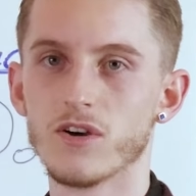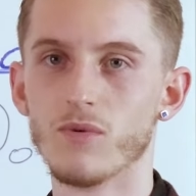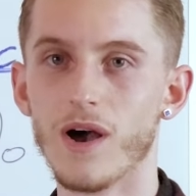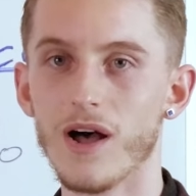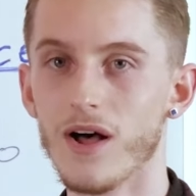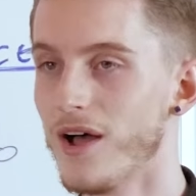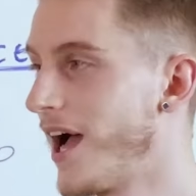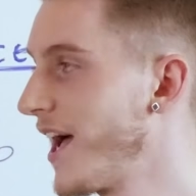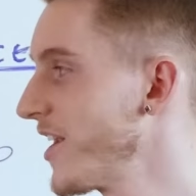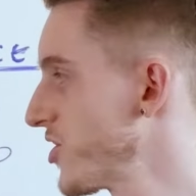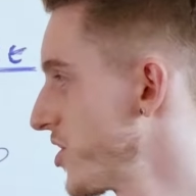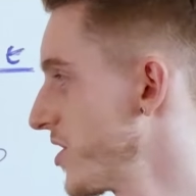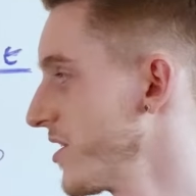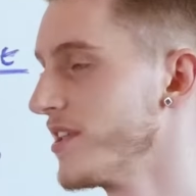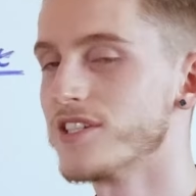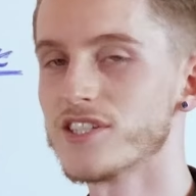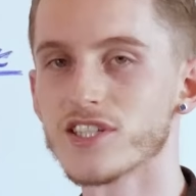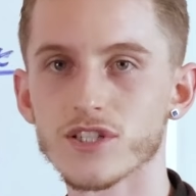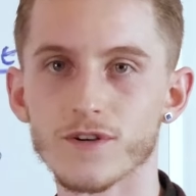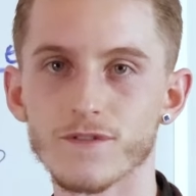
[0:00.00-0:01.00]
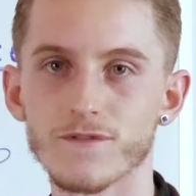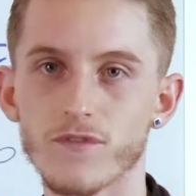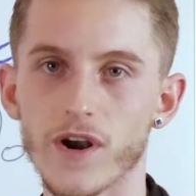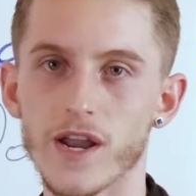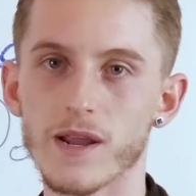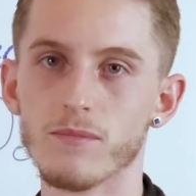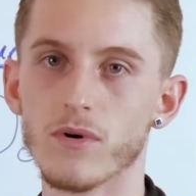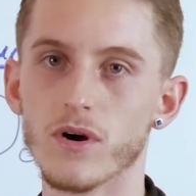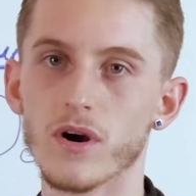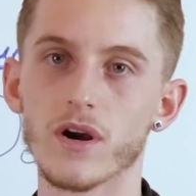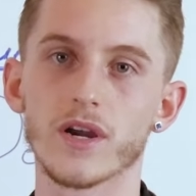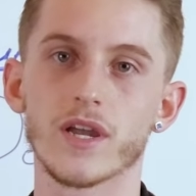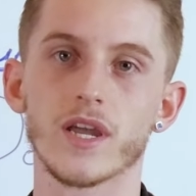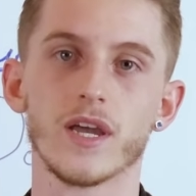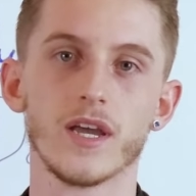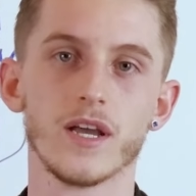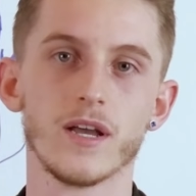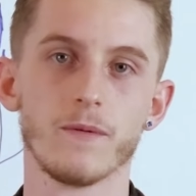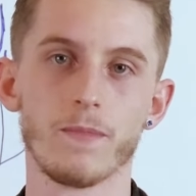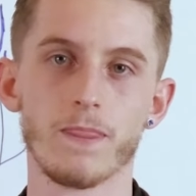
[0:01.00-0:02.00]
Well, actually, this is a framework
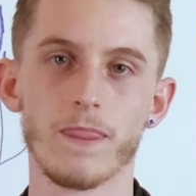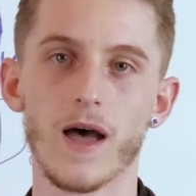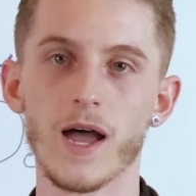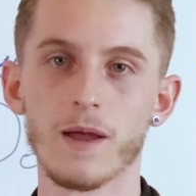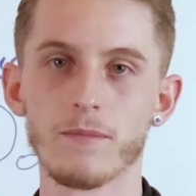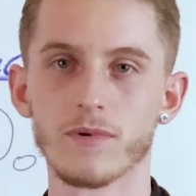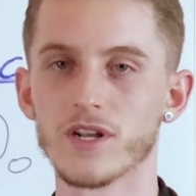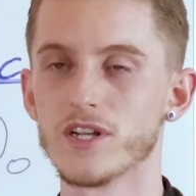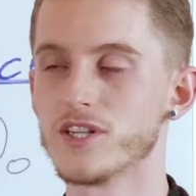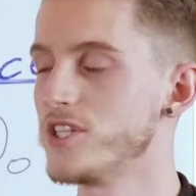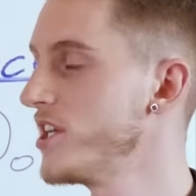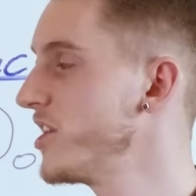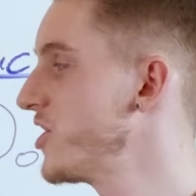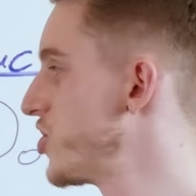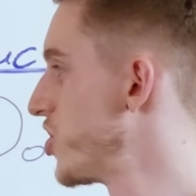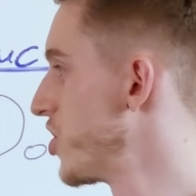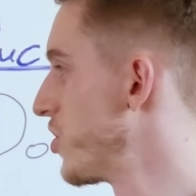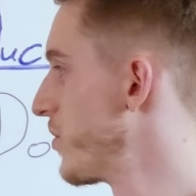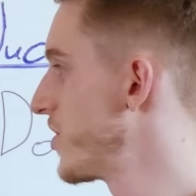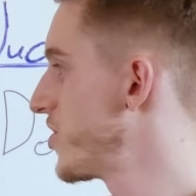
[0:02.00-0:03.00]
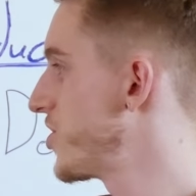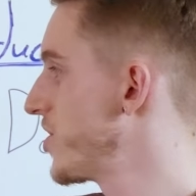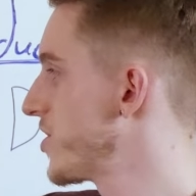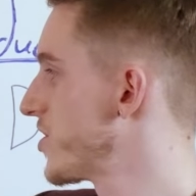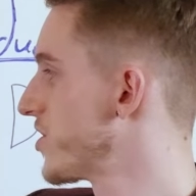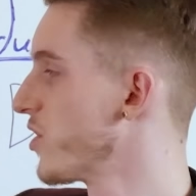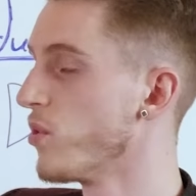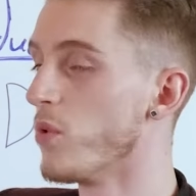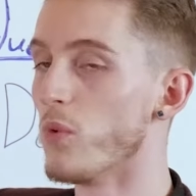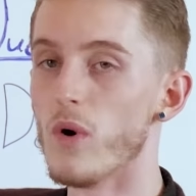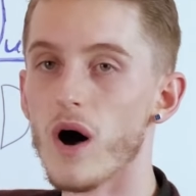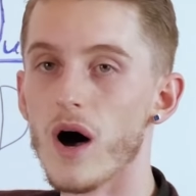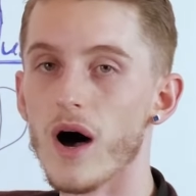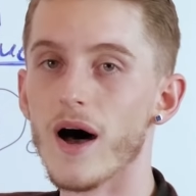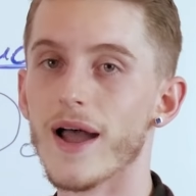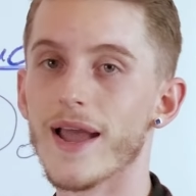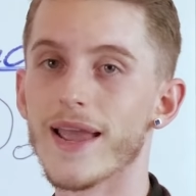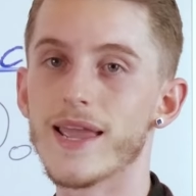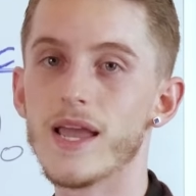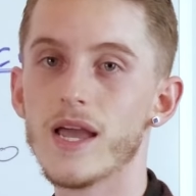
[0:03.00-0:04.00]
that I'm going to teach you, which is the
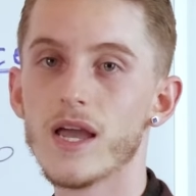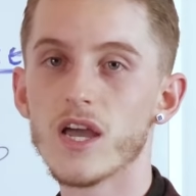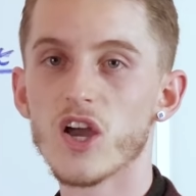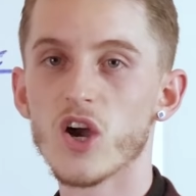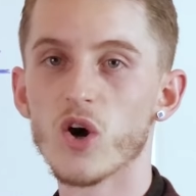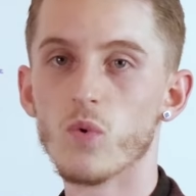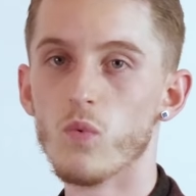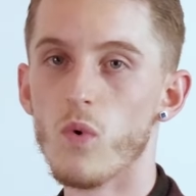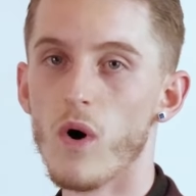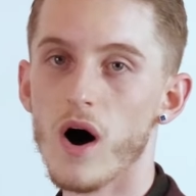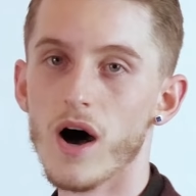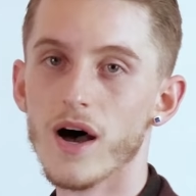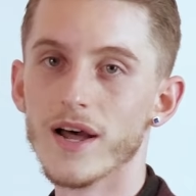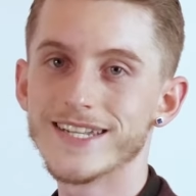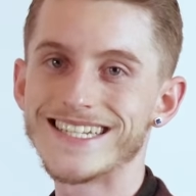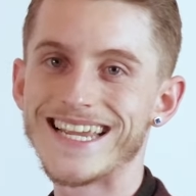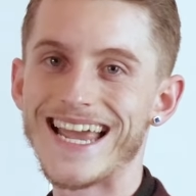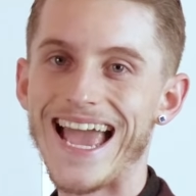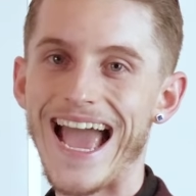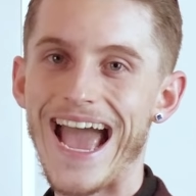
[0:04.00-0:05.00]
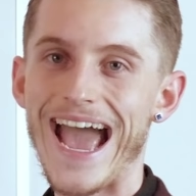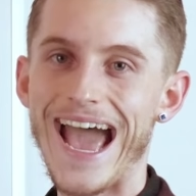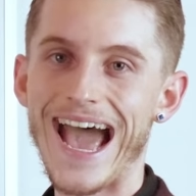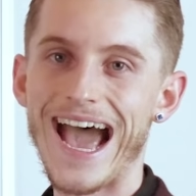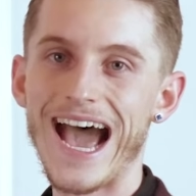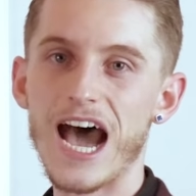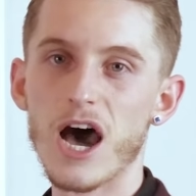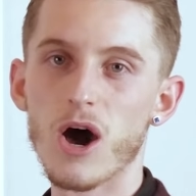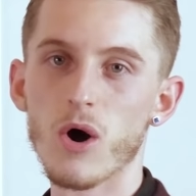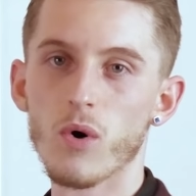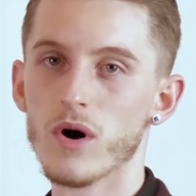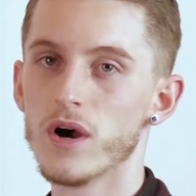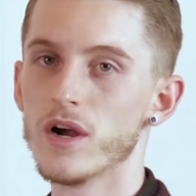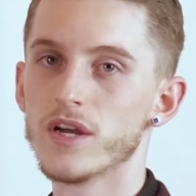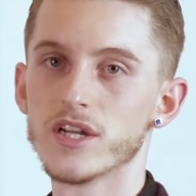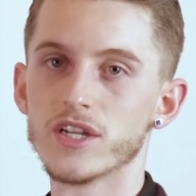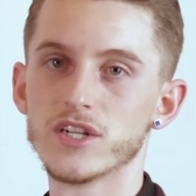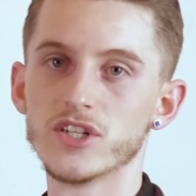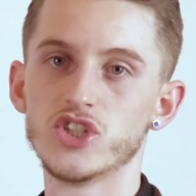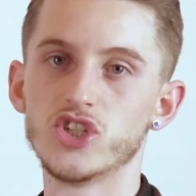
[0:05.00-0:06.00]
why, what, how,
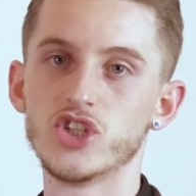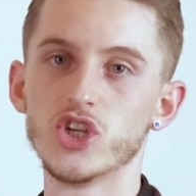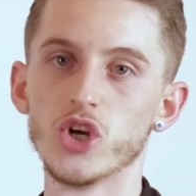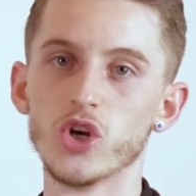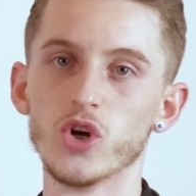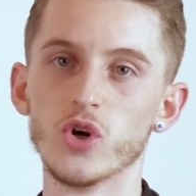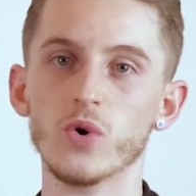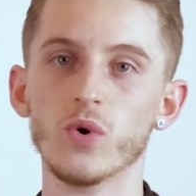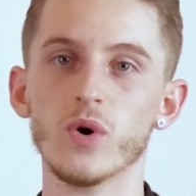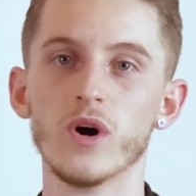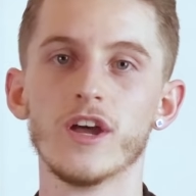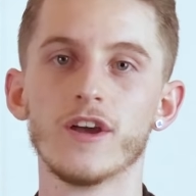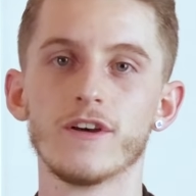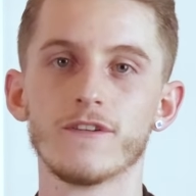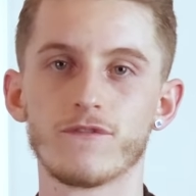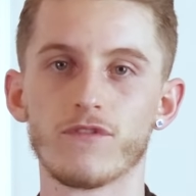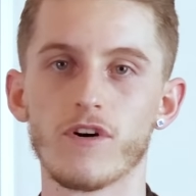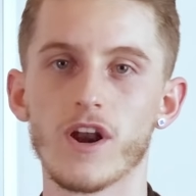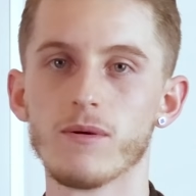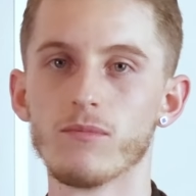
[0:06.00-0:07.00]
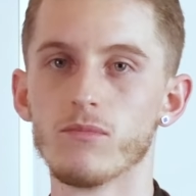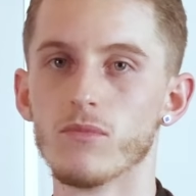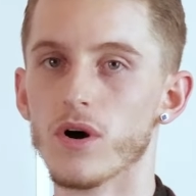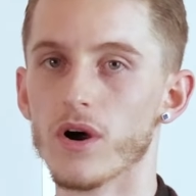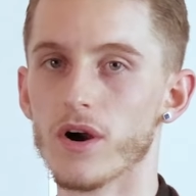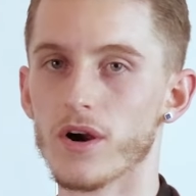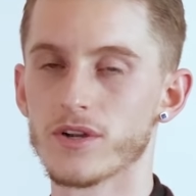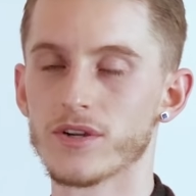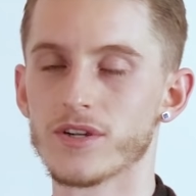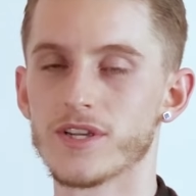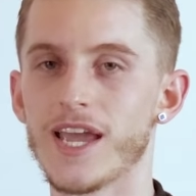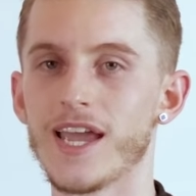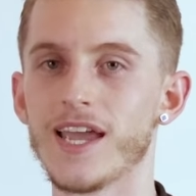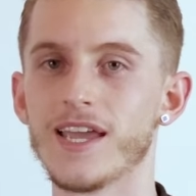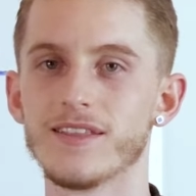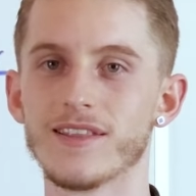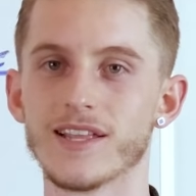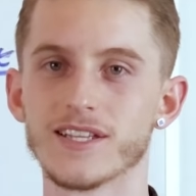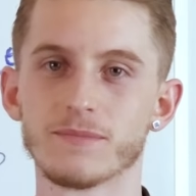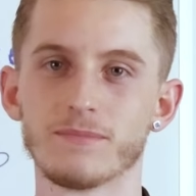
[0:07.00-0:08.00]
do framework, okay?
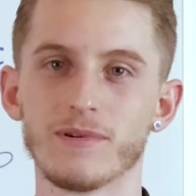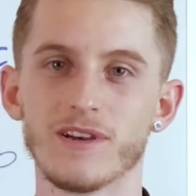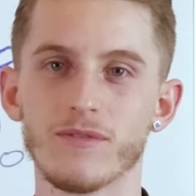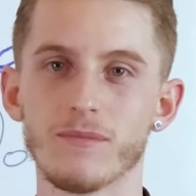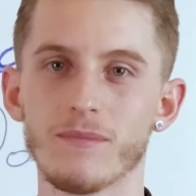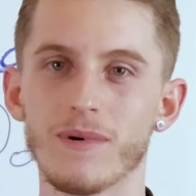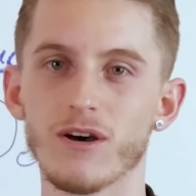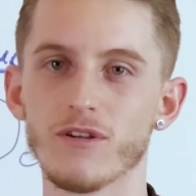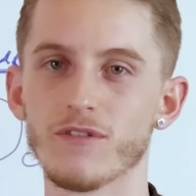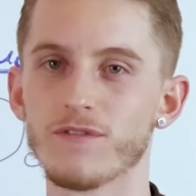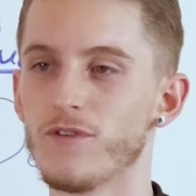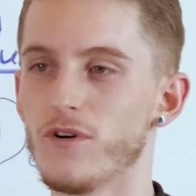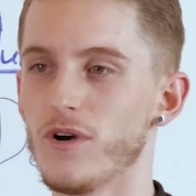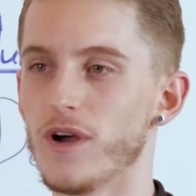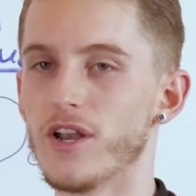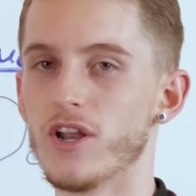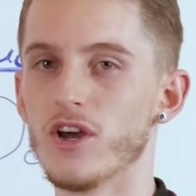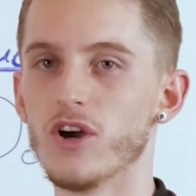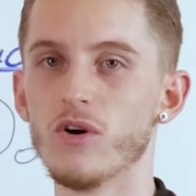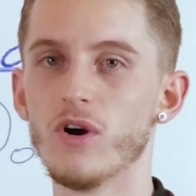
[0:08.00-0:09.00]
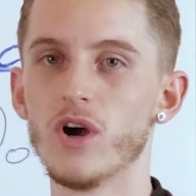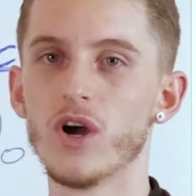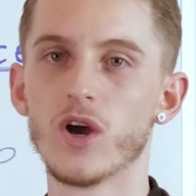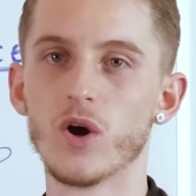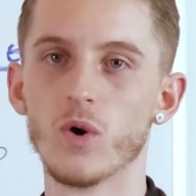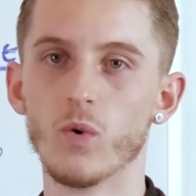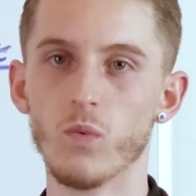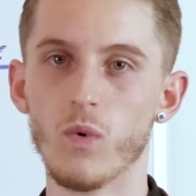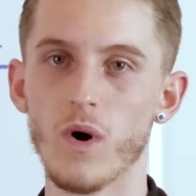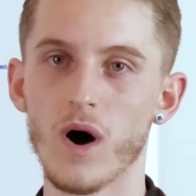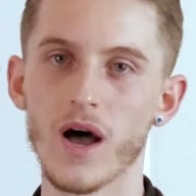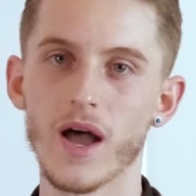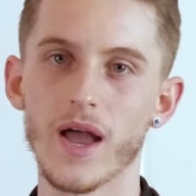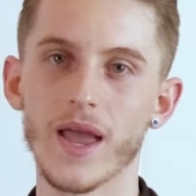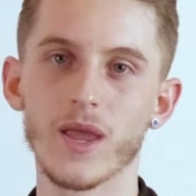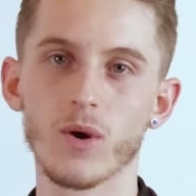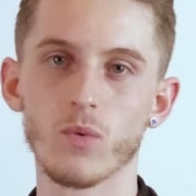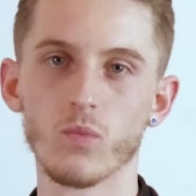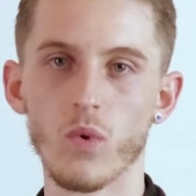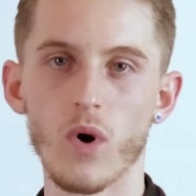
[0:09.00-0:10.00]
That's a bit of a mouthful, I know.
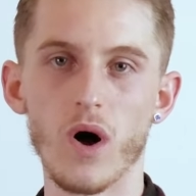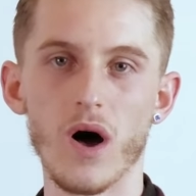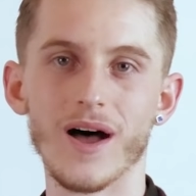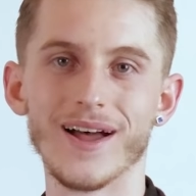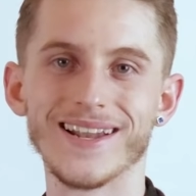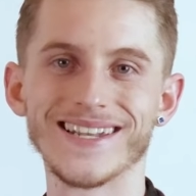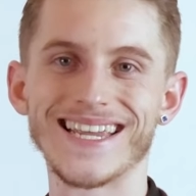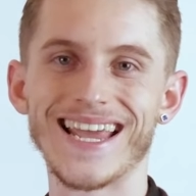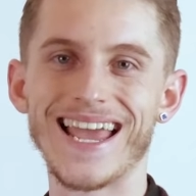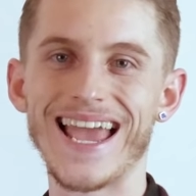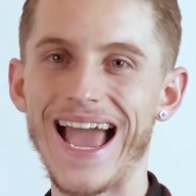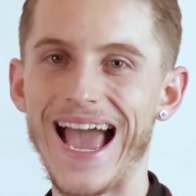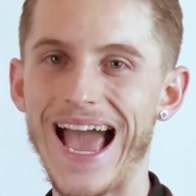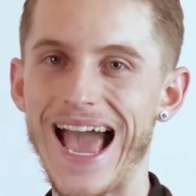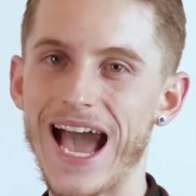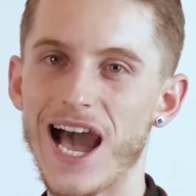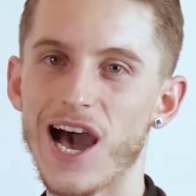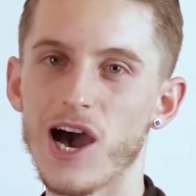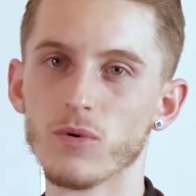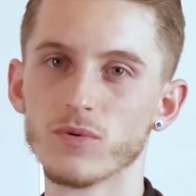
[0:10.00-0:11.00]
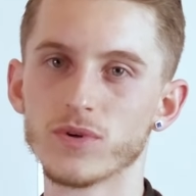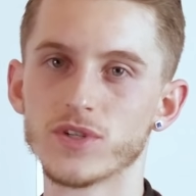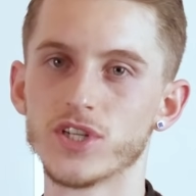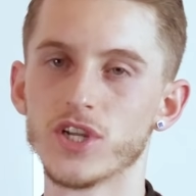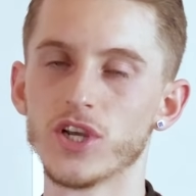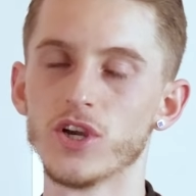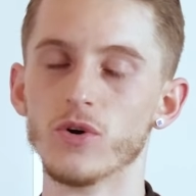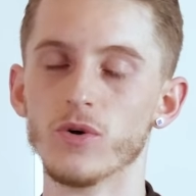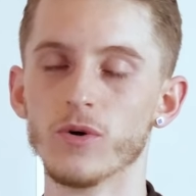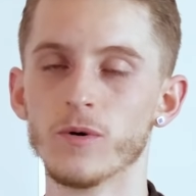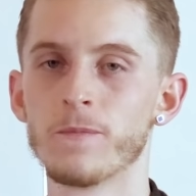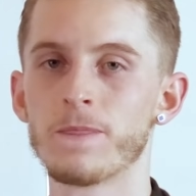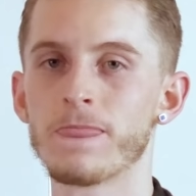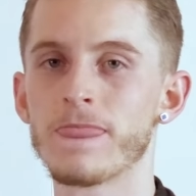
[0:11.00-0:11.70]
Why, what, how, do.